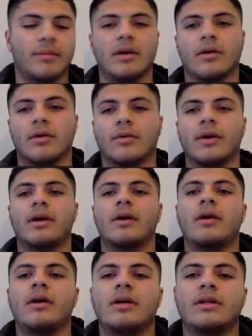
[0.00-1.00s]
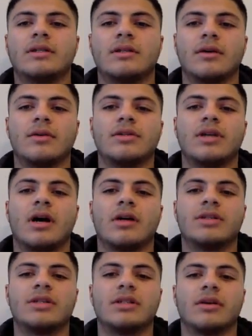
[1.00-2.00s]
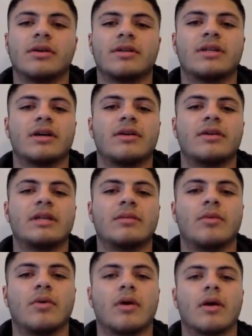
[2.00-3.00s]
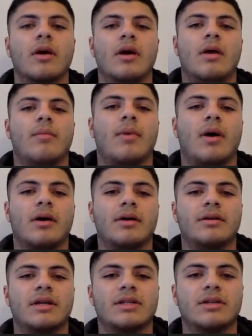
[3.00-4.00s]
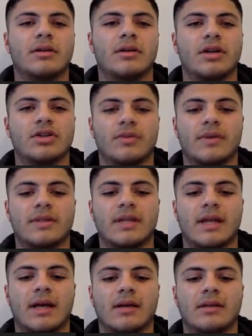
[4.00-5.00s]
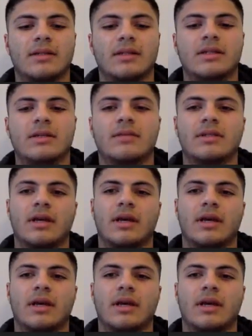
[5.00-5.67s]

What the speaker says: the earthquake. So geologists learned to start using more modern digital instruments and analysis systems,